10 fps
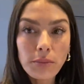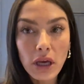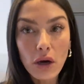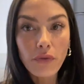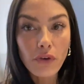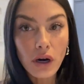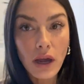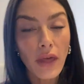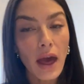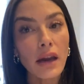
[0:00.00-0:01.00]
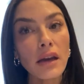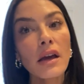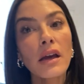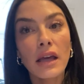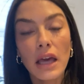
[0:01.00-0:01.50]
me over. And then
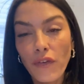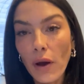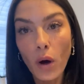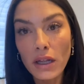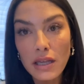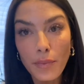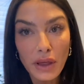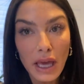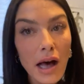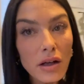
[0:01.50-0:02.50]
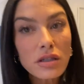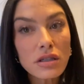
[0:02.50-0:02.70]
if I want something else,